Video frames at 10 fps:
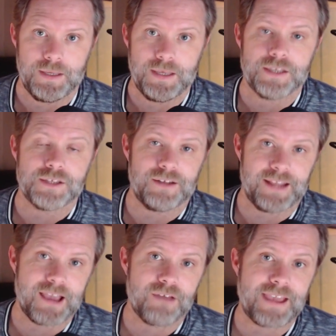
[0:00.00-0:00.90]
So
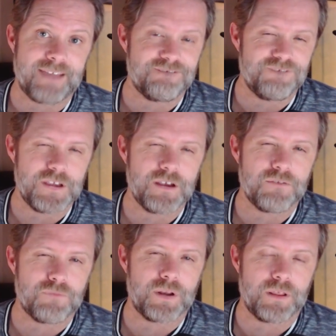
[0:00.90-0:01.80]
now that fear of
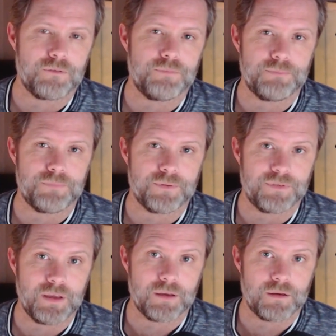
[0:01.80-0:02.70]
what other people
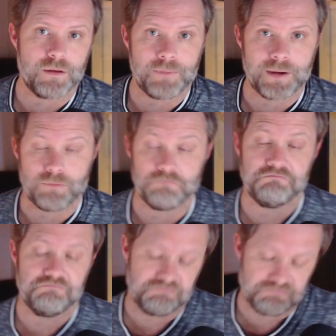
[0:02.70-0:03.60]
think about
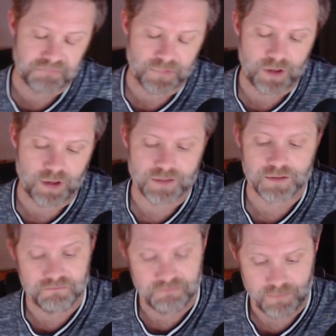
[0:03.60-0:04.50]
us,
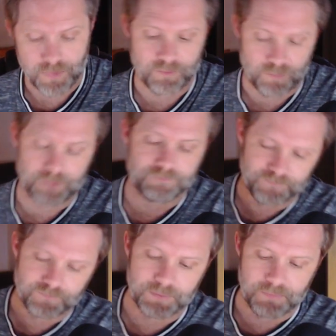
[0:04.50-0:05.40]
or, or well,
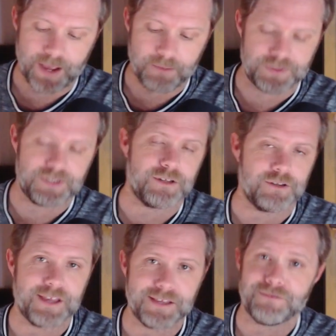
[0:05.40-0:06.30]
in my own particular
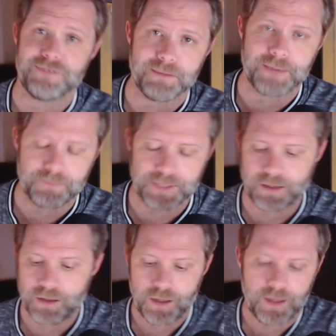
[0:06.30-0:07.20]
case, the thing about me,
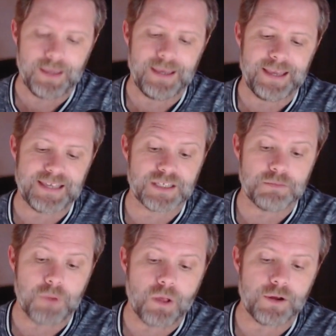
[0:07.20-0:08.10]
is
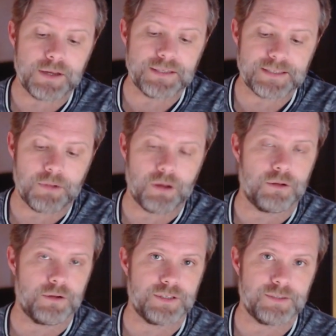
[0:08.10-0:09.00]
smaller and smaller
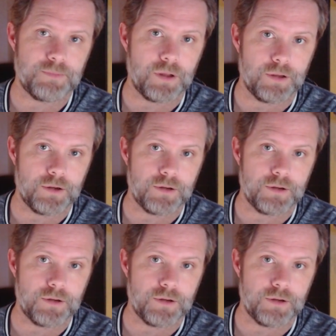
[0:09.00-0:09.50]
and smaller.